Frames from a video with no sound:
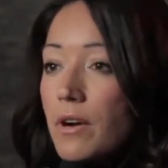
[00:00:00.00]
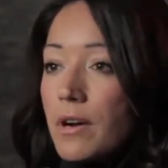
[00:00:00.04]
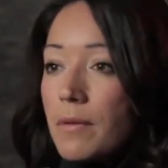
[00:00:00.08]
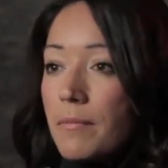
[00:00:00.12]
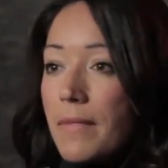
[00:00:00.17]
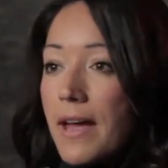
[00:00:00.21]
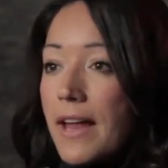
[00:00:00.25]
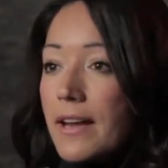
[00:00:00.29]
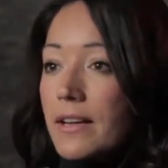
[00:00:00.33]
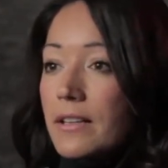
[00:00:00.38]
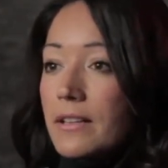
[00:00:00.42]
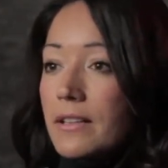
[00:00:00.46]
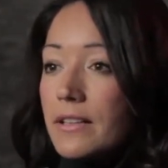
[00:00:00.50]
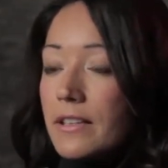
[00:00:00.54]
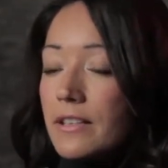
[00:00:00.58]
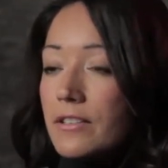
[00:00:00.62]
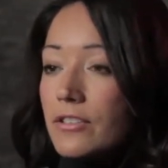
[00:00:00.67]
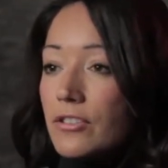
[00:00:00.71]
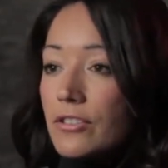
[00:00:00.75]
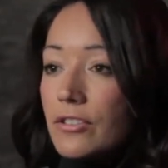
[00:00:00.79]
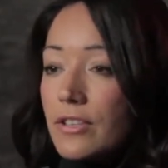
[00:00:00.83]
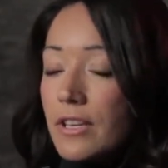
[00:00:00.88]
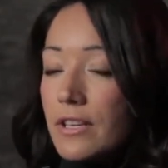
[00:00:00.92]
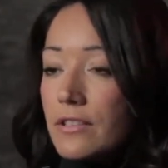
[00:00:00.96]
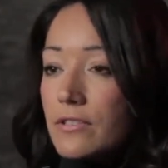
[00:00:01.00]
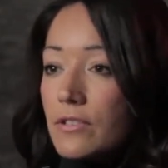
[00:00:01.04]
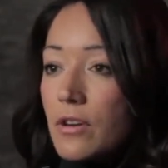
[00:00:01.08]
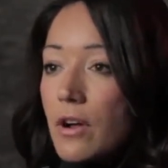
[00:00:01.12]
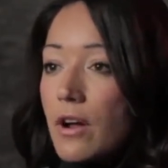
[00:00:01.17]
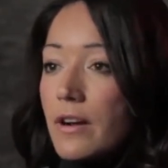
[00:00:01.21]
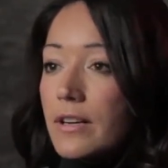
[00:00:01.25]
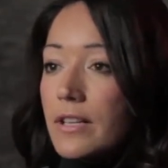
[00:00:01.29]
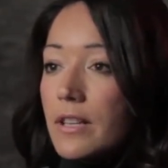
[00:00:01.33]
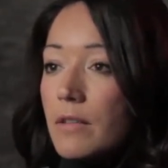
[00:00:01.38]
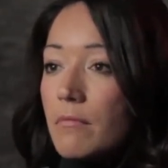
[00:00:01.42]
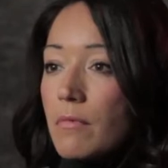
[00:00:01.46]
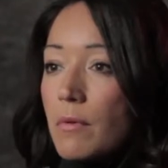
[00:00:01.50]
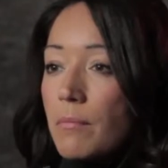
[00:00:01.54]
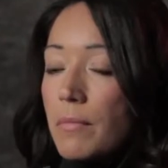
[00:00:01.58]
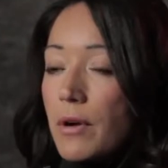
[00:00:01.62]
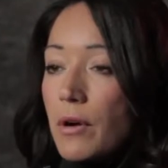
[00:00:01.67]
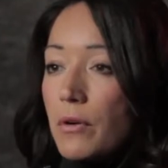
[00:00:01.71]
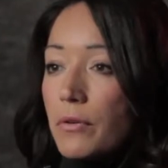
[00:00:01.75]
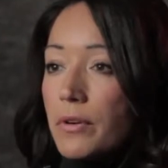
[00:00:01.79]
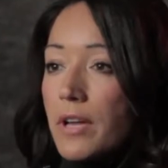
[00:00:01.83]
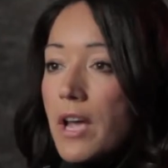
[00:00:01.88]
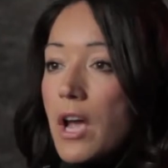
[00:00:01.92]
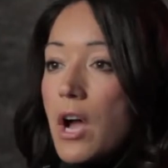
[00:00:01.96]
automatically is talk to them
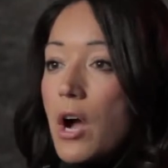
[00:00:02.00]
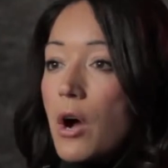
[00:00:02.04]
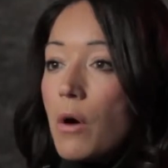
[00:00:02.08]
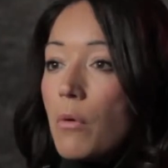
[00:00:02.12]
about